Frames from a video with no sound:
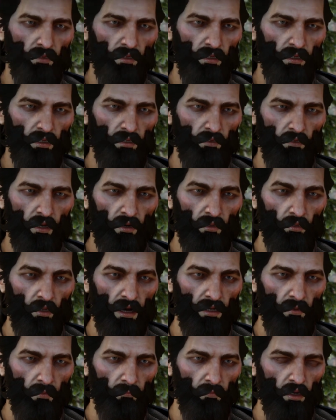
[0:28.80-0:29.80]
If you're
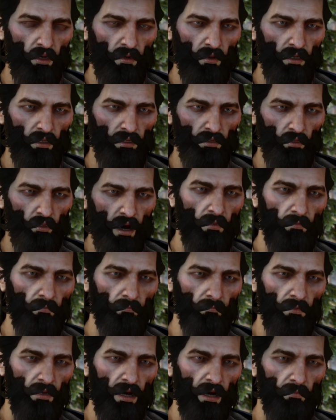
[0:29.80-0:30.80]
trying to put things right,
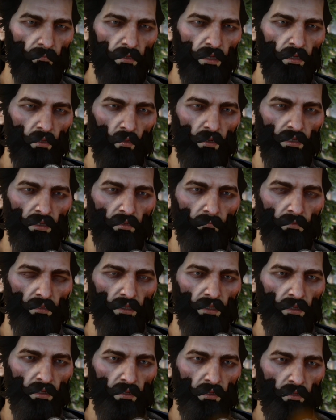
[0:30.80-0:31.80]
maybe you need
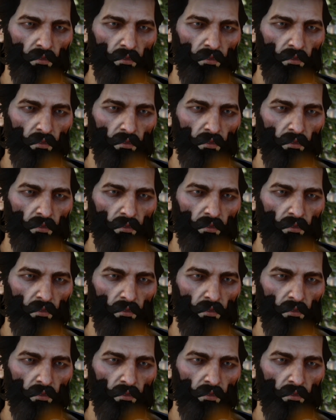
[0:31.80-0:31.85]
me.